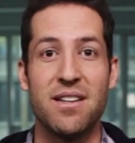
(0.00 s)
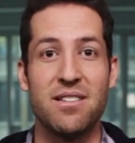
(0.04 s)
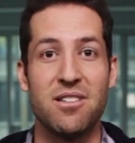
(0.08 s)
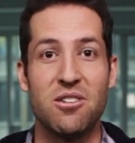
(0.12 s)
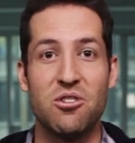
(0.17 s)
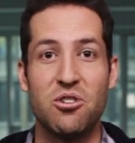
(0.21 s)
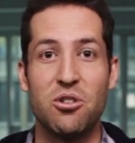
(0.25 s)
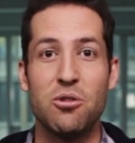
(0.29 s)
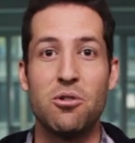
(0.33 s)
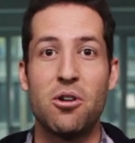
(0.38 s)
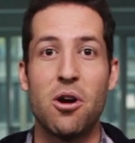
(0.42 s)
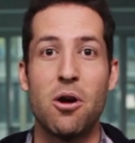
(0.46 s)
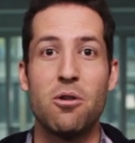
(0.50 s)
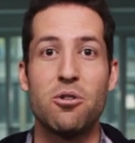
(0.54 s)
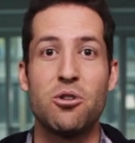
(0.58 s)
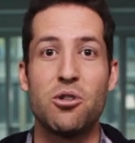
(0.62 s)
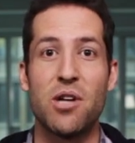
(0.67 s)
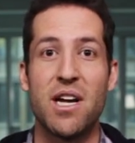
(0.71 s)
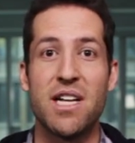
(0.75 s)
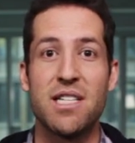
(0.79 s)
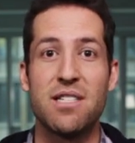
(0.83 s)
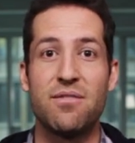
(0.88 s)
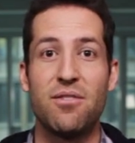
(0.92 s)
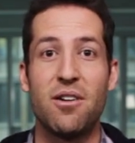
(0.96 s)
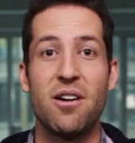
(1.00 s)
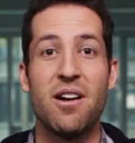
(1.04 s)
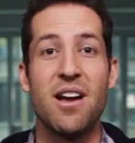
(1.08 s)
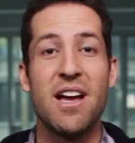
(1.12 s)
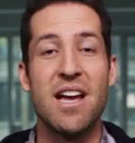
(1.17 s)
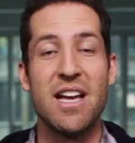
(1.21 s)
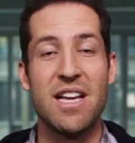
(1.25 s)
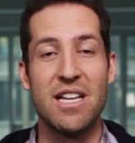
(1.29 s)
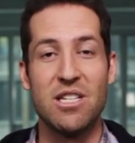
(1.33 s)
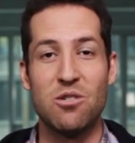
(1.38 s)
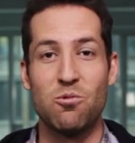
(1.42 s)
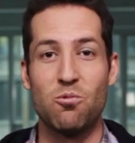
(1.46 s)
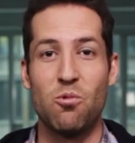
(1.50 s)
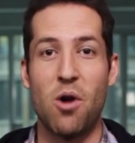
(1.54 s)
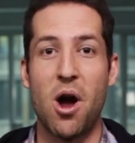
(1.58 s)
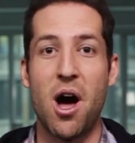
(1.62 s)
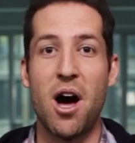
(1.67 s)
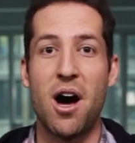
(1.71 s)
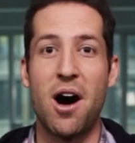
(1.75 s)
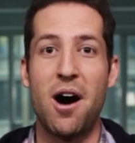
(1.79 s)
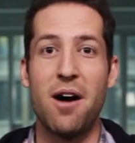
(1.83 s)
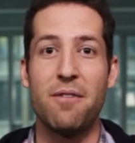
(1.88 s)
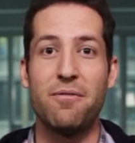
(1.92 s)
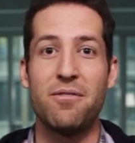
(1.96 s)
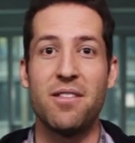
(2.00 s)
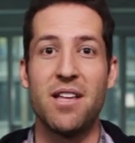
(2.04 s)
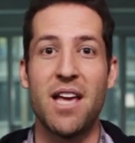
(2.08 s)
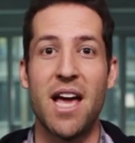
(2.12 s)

He's a JUCO transfer, he's raw off